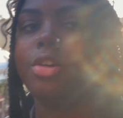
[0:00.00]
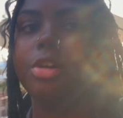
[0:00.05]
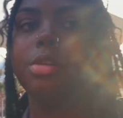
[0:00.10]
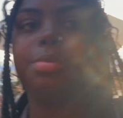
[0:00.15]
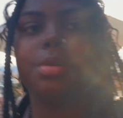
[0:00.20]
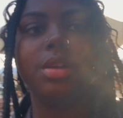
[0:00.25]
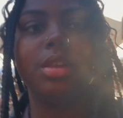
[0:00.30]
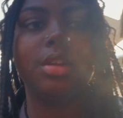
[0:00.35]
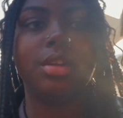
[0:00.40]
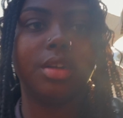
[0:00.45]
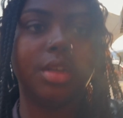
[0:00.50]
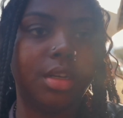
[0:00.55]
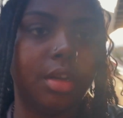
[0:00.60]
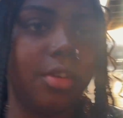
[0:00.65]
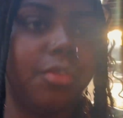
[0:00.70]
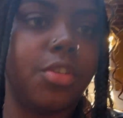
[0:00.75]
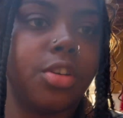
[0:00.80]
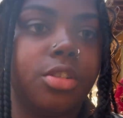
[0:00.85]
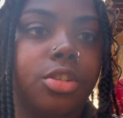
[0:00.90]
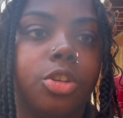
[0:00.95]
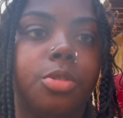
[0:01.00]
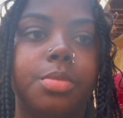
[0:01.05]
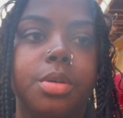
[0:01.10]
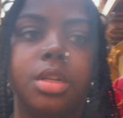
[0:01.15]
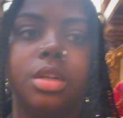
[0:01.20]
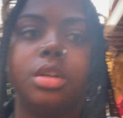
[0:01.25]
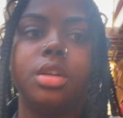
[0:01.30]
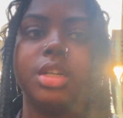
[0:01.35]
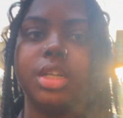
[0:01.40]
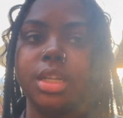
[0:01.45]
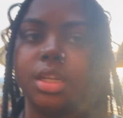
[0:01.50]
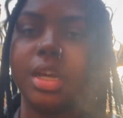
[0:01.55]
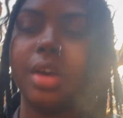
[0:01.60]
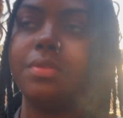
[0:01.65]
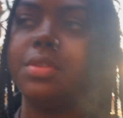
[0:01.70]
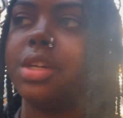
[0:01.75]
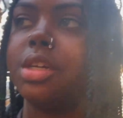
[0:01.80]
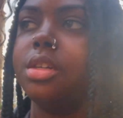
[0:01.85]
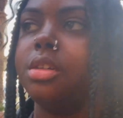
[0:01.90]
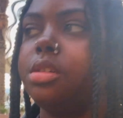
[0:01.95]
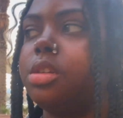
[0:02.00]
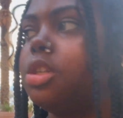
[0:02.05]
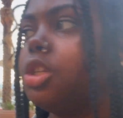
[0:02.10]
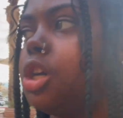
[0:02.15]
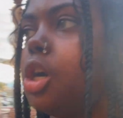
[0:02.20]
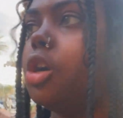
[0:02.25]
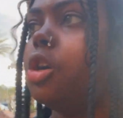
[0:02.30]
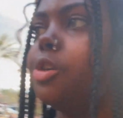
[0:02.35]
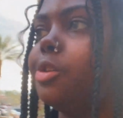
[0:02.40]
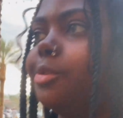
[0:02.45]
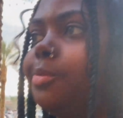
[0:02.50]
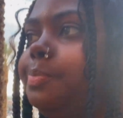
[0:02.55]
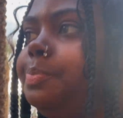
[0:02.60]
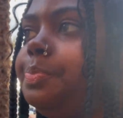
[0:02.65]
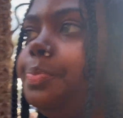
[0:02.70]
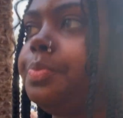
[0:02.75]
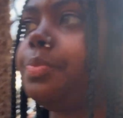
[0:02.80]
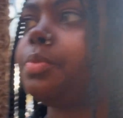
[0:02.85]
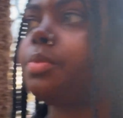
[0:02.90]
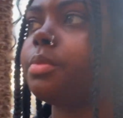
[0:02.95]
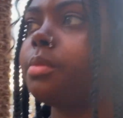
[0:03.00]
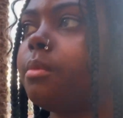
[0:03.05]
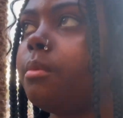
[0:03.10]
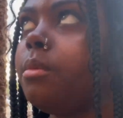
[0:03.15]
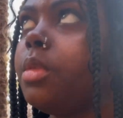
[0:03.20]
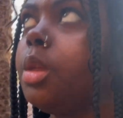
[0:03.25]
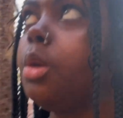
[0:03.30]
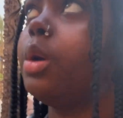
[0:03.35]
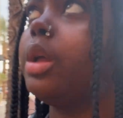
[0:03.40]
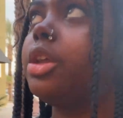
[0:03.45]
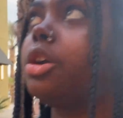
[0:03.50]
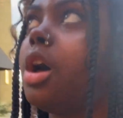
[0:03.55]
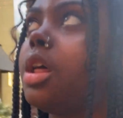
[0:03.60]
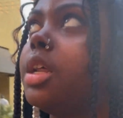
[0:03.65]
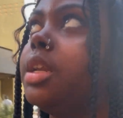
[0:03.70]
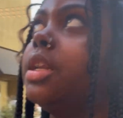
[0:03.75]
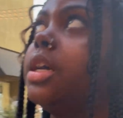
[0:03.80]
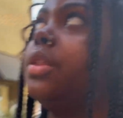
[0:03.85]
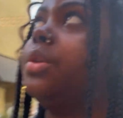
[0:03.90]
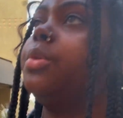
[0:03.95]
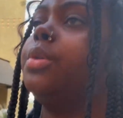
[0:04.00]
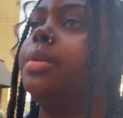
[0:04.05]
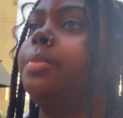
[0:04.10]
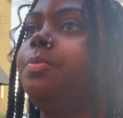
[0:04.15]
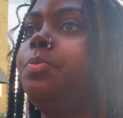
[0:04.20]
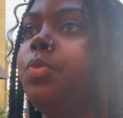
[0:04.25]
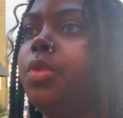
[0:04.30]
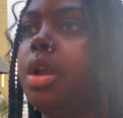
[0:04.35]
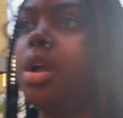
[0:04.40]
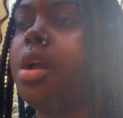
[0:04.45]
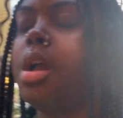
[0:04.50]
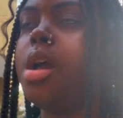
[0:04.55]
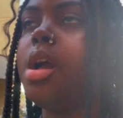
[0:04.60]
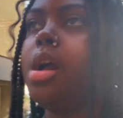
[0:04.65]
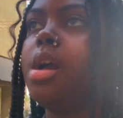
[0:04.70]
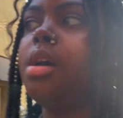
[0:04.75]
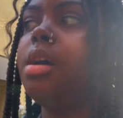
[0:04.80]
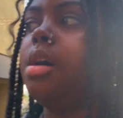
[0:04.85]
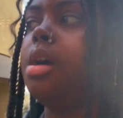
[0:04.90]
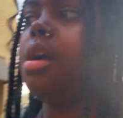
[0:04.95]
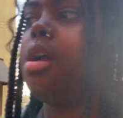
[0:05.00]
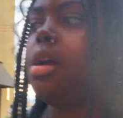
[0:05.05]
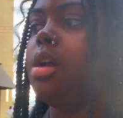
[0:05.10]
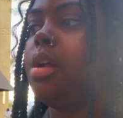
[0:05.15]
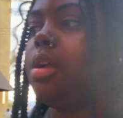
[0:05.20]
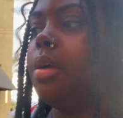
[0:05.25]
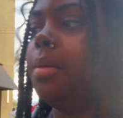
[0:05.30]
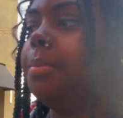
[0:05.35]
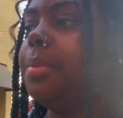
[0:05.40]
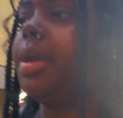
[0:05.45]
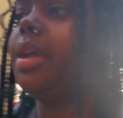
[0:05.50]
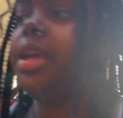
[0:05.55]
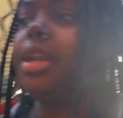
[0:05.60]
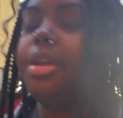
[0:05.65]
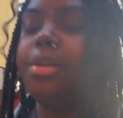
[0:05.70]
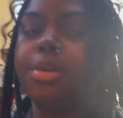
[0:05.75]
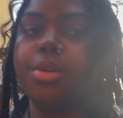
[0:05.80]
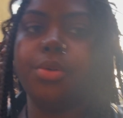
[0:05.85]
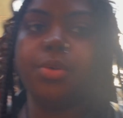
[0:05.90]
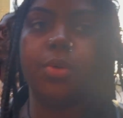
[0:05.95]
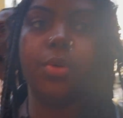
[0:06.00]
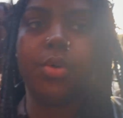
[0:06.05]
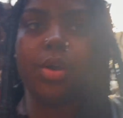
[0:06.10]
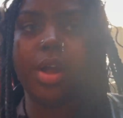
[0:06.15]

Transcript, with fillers: Uber literally, the first Uber literally left us. So let's call another one. But anywho,